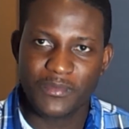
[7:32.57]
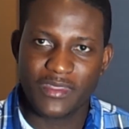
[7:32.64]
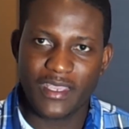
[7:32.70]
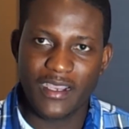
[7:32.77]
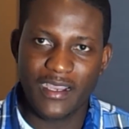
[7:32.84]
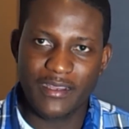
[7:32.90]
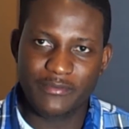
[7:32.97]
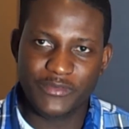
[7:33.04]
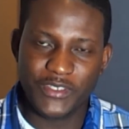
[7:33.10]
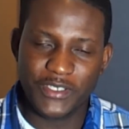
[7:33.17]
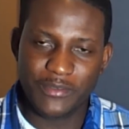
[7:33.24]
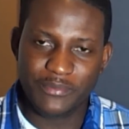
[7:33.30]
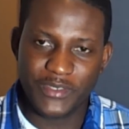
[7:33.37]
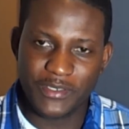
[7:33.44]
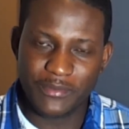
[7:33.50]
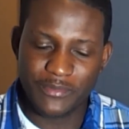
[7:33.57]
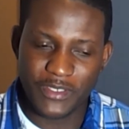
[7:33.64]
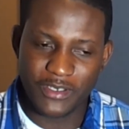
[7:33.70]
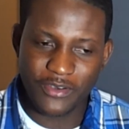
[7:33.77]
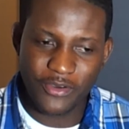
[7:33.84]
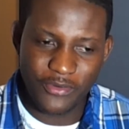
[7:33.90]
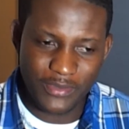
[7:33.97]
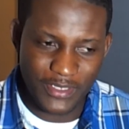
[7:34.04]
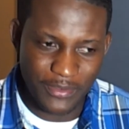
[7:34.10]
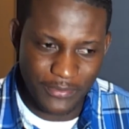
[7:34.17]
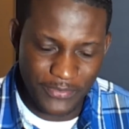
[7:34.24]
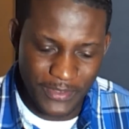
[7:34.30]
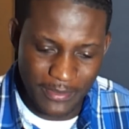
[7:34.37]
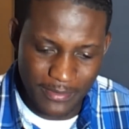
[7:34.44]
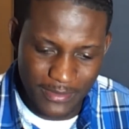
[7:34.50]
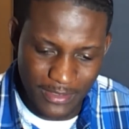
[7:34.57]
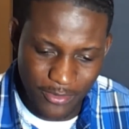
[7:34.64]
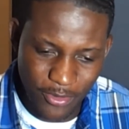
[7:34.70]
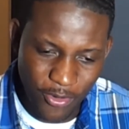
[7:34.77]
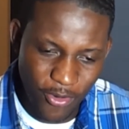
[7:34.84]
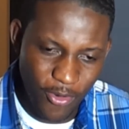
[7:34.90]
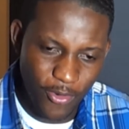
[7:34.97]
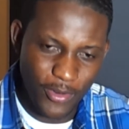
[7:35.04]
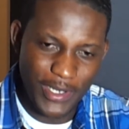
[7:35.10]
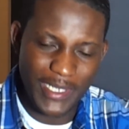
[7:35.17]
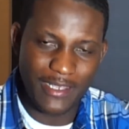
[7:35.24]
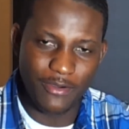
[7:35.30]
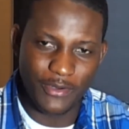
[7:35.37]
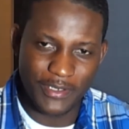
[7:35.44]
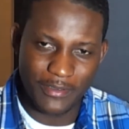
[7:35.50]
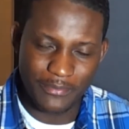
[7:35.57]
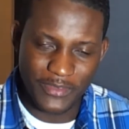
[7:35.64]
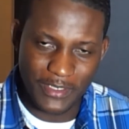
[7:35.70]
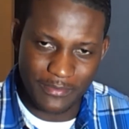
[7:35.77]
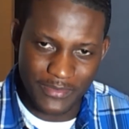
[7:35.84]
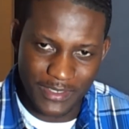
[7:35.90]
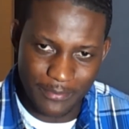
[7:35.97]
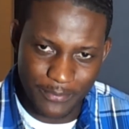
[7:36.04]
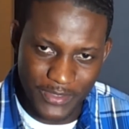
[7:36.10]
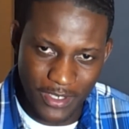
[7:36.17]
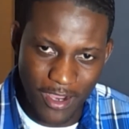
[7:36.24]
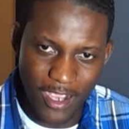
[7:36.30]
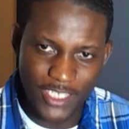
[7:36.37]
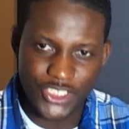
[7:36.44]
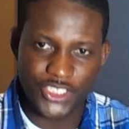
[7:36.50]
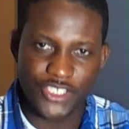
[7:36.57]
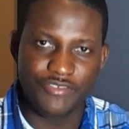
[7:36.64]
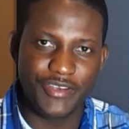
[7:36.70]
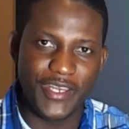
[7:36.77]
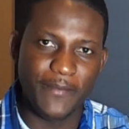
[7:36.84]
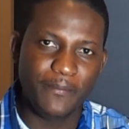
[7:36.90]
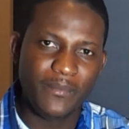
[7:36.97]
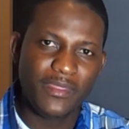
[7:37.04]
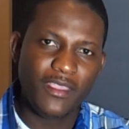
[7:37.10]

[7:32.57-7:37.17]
the calling or the ushering